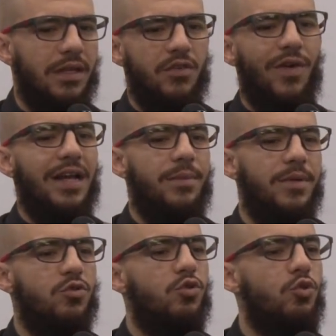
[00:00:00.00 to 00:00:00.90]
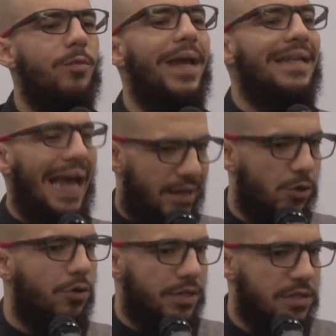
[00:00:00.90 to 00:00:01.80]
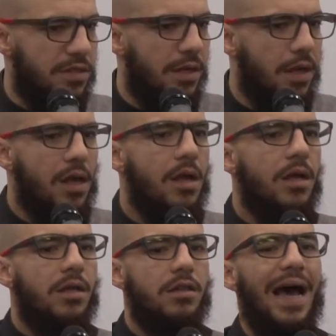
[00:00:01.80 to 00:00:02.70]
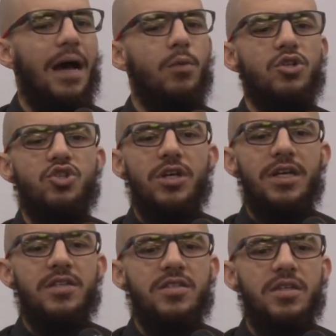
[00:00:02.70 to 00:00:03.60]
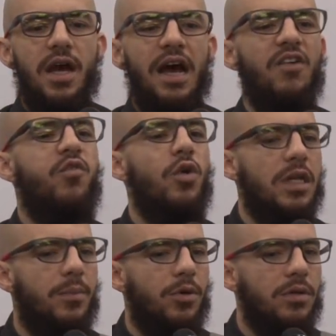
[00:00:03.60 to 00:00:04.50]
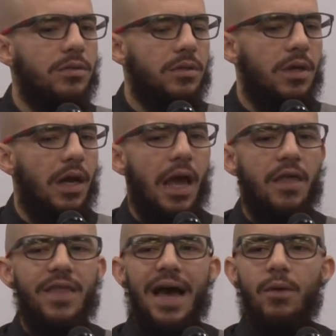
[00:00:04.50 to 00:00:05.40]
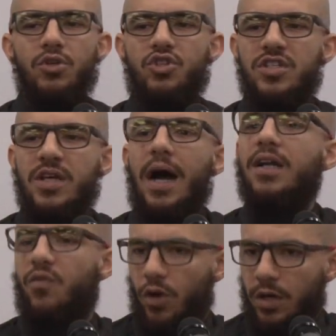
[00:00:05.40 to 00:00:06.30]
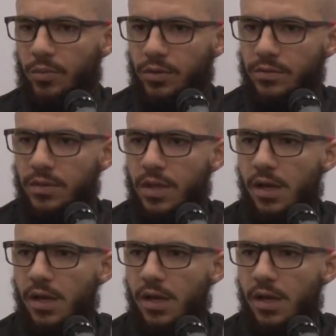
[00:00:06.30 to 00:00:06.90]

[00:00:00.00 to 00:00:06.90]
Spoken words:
They divide them into two main categories: that which is avoidable and that which is unavoidable.